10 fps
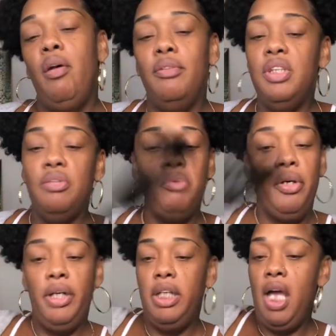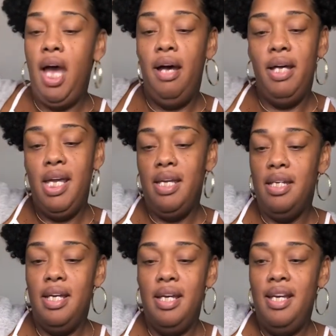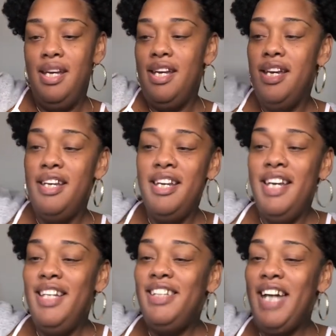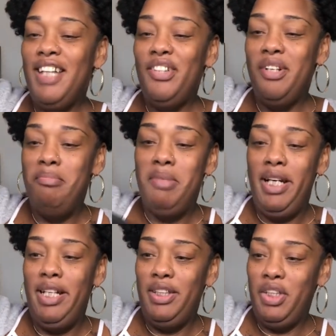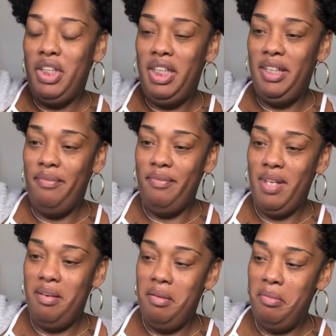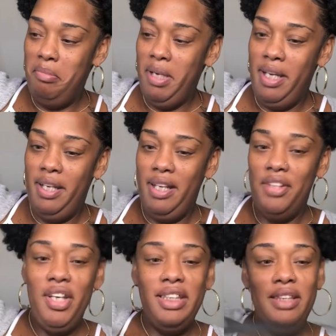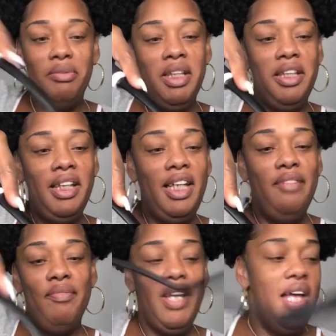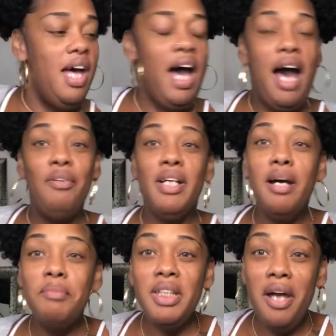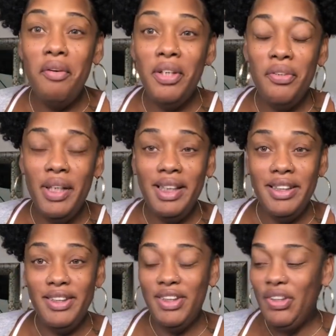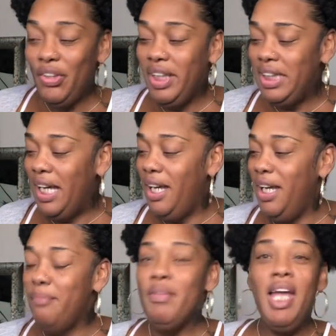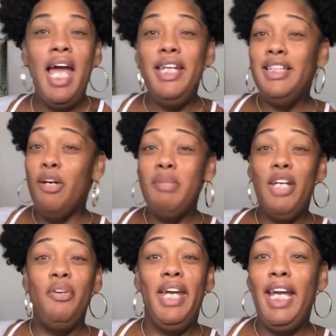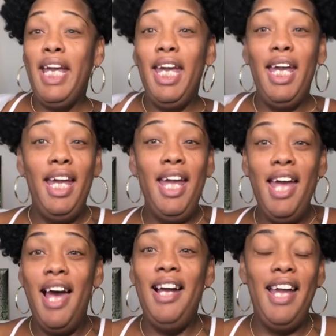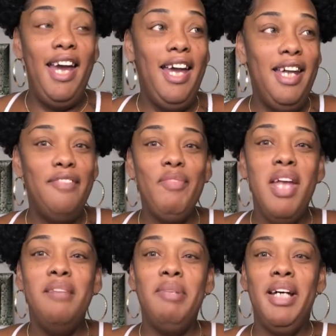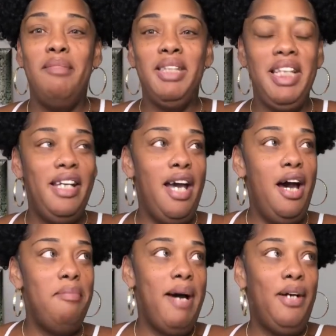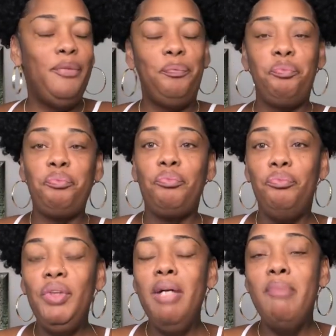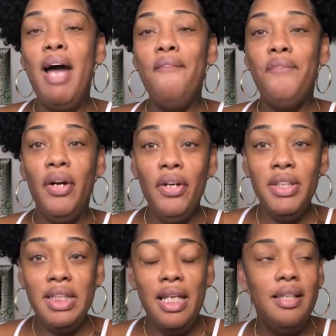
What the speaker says: just working, y'all, and not doing much. But I thought since we're cooking, I would come to y'all with a quick little story time. And it's going to be quick, okay? But I'm going to tell y'all about my first